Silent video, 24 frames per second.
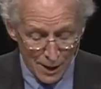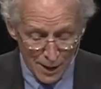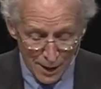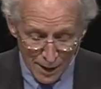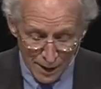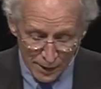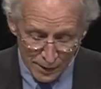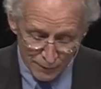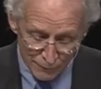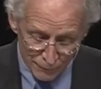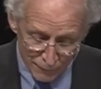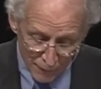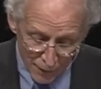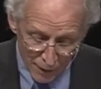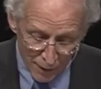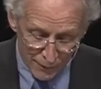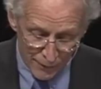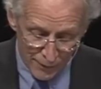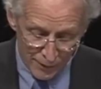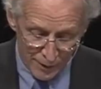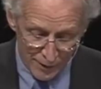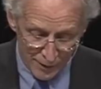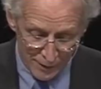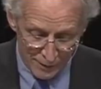and a
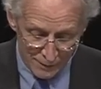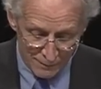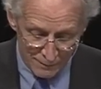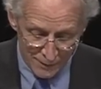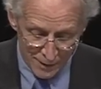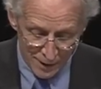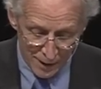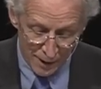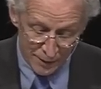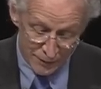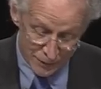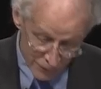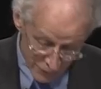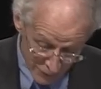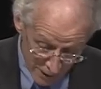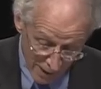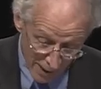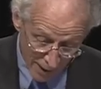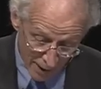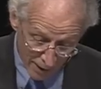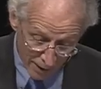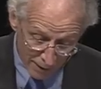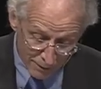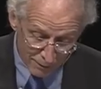father, and
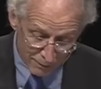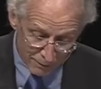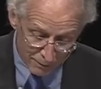said